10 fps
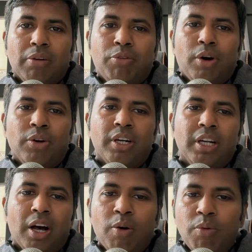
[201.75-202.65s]
They fall
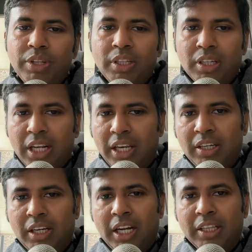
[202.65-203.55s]
in love with
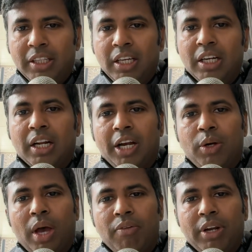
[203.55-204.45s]
and they are trying
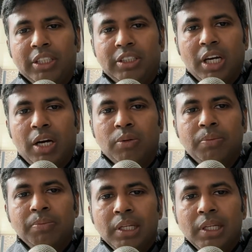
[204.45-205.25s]
to average down.